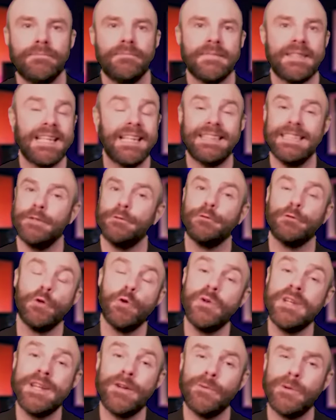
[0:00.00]
It's got this
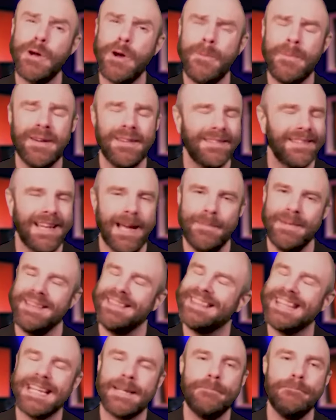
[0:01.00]
fruity aroma. I
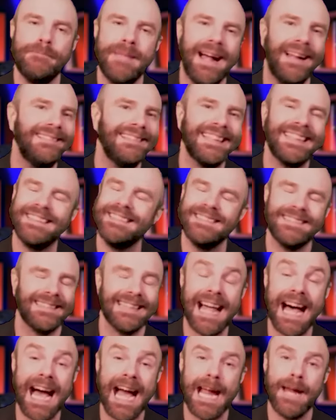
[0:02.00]
mean, think melon,
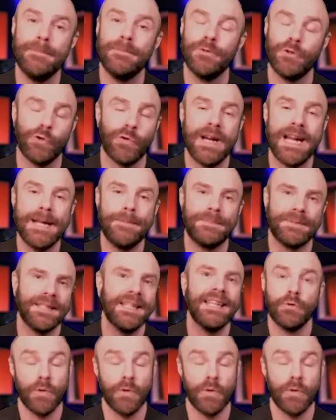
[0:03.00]
lime, grapes.